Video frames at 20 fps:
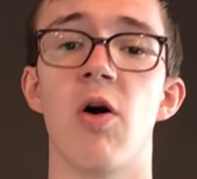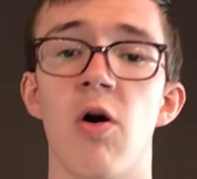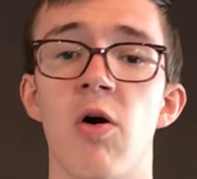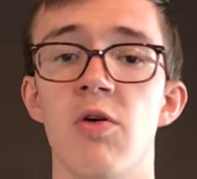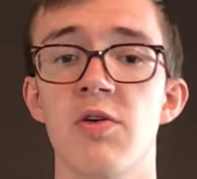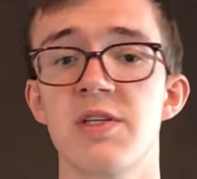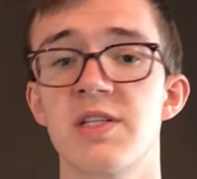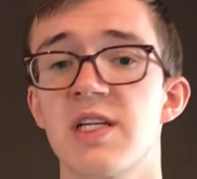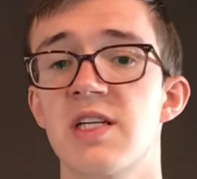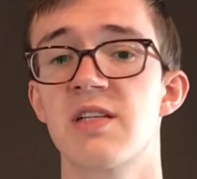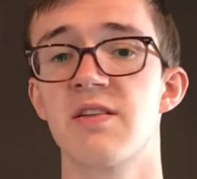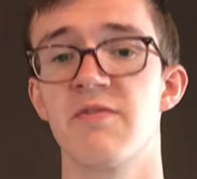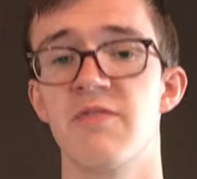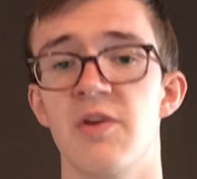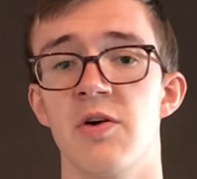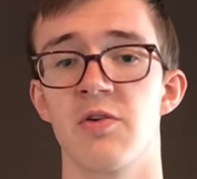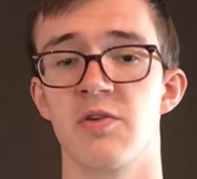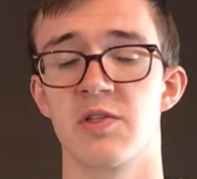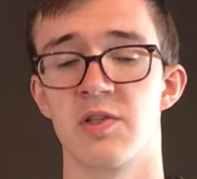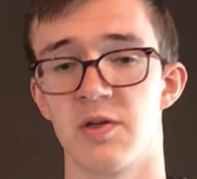all 6 of
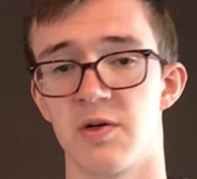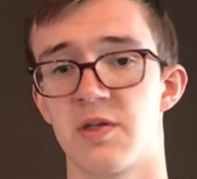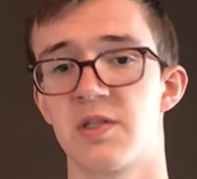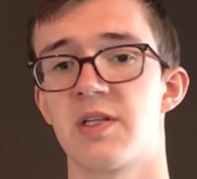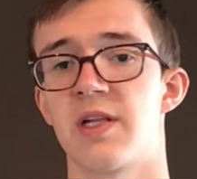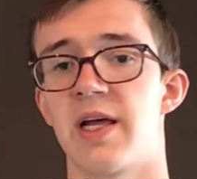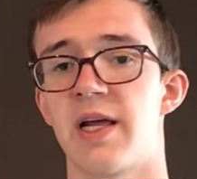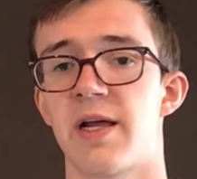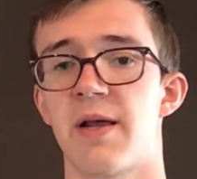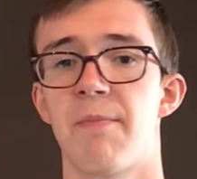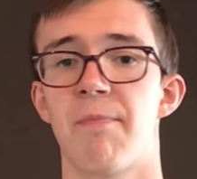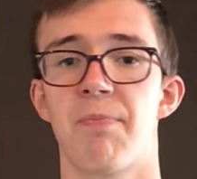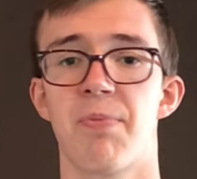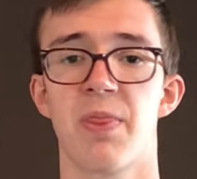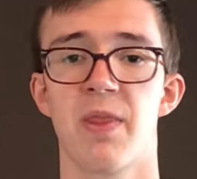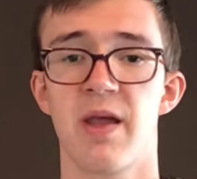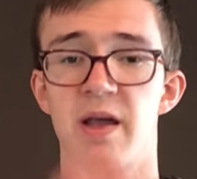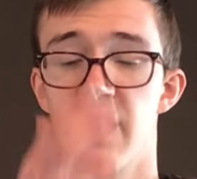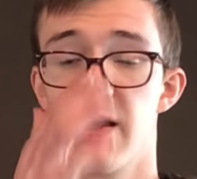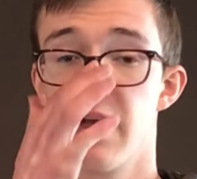those looks like.
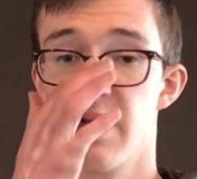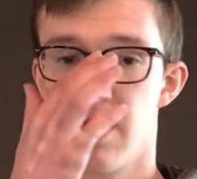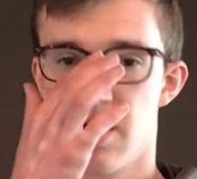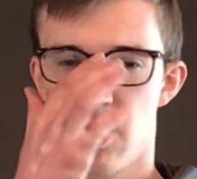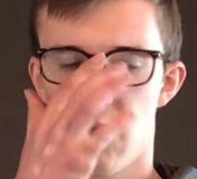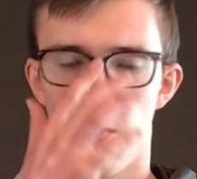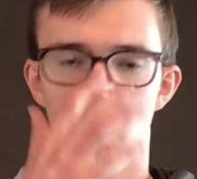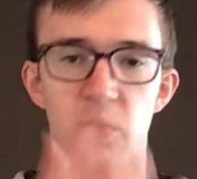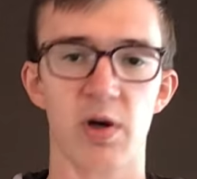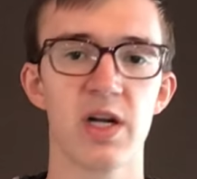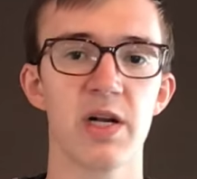We're